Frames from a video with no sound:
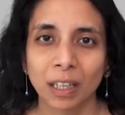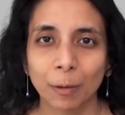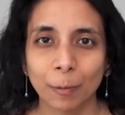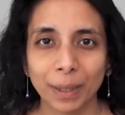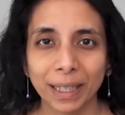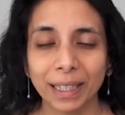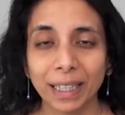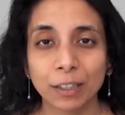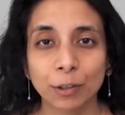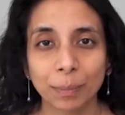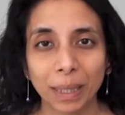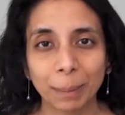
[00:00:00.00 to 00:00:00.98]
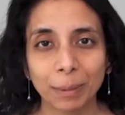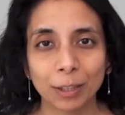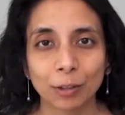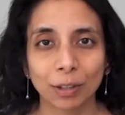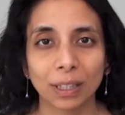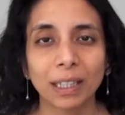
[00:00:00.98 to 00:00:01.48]
We need to be able
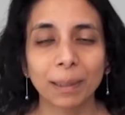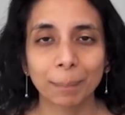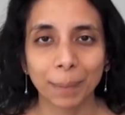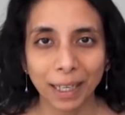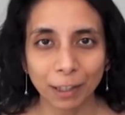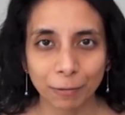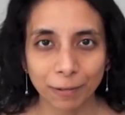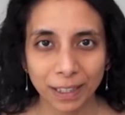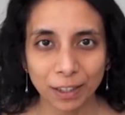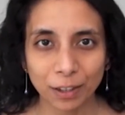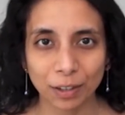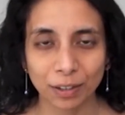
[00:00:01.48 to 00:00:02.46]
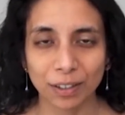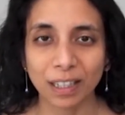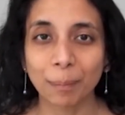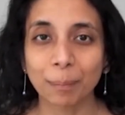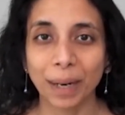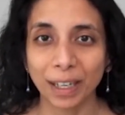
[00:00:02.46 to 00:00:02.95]
to learn better features
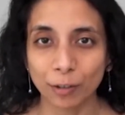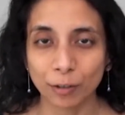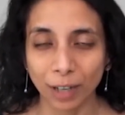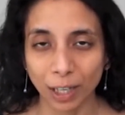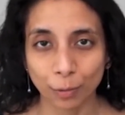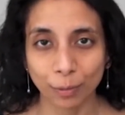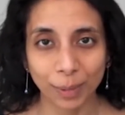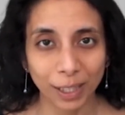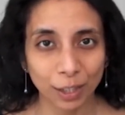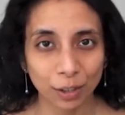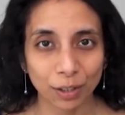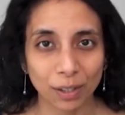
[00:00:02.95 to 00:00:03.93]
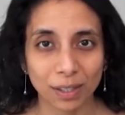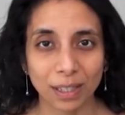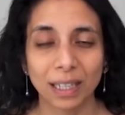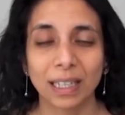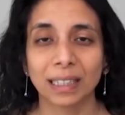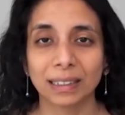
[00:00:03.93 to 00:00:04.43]
and better transformations
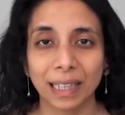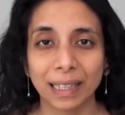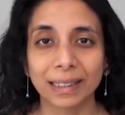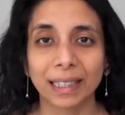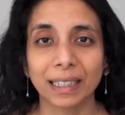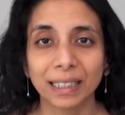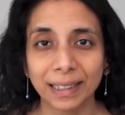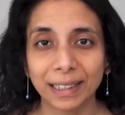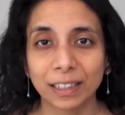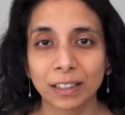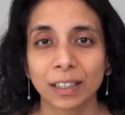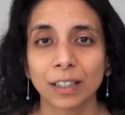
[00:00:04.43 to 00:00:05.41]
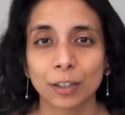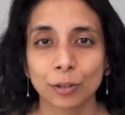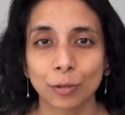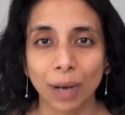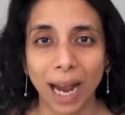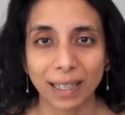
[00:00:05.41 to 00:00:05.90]
that can lead
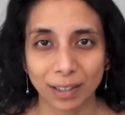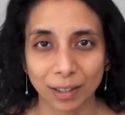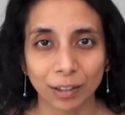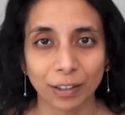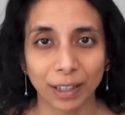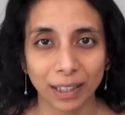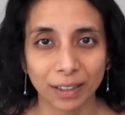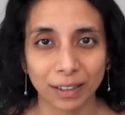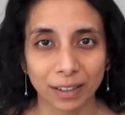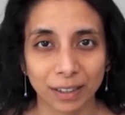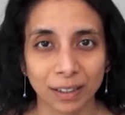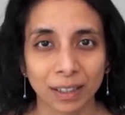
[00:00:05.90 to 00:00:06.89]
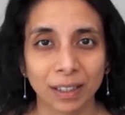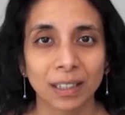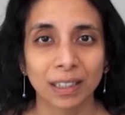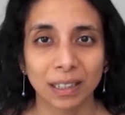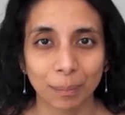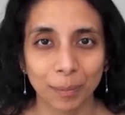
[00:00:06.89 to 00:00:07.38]
to accelerated
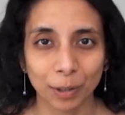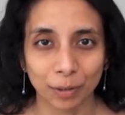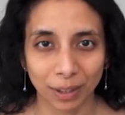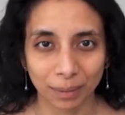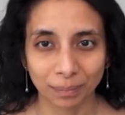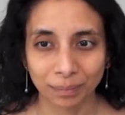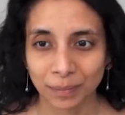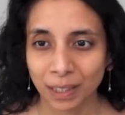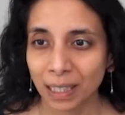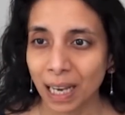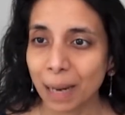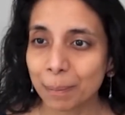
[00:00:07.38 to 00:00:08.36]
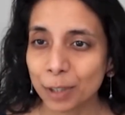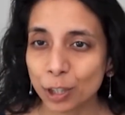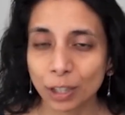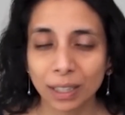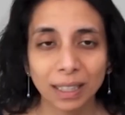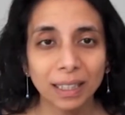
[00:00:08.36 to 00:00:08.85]
computing. And
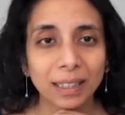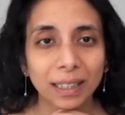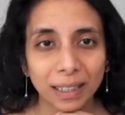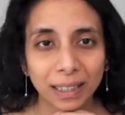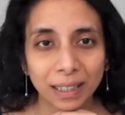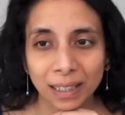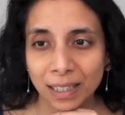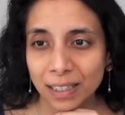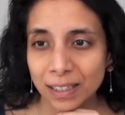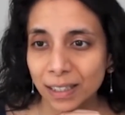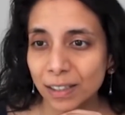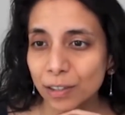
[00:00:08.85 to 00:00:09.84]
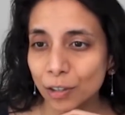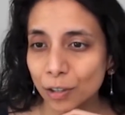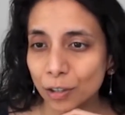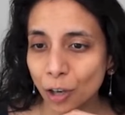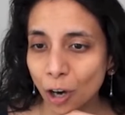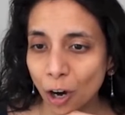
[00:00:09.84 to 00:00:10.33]
machine learning sits on
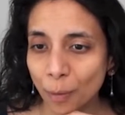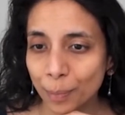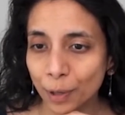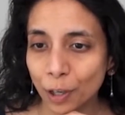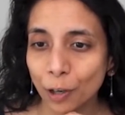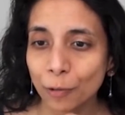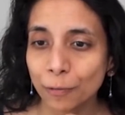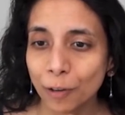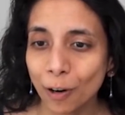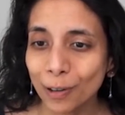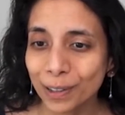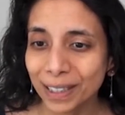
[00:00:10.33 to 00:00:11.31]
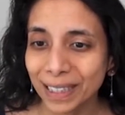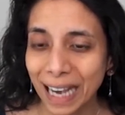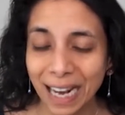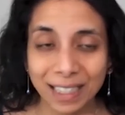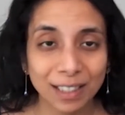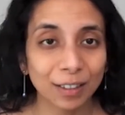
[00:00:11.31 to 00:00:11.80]
top of already
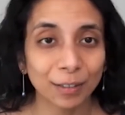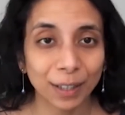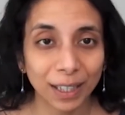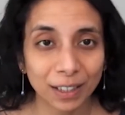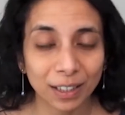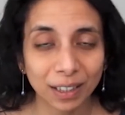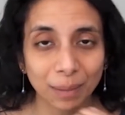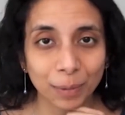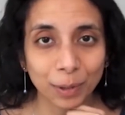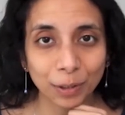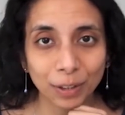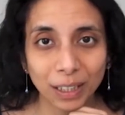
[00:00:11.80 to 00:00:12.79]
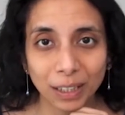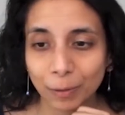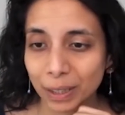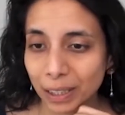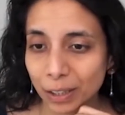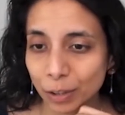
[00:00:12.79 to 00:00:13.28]
accelerated computing
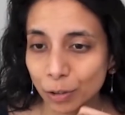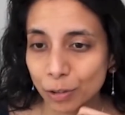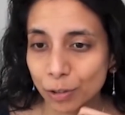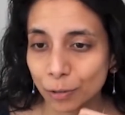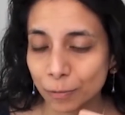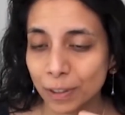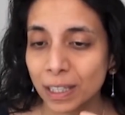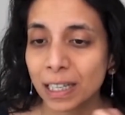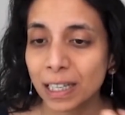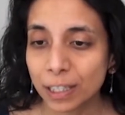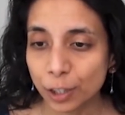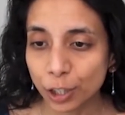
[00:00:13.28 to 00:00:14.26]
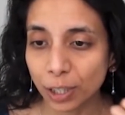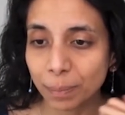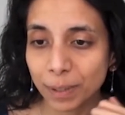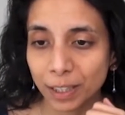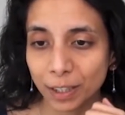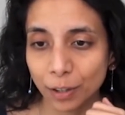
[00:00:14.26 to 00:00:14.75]
with the use of
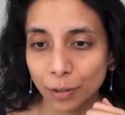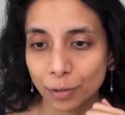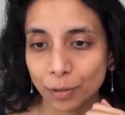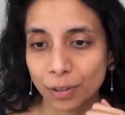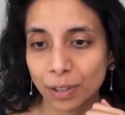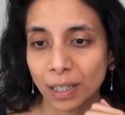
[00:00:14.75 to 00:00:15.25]
GPUs,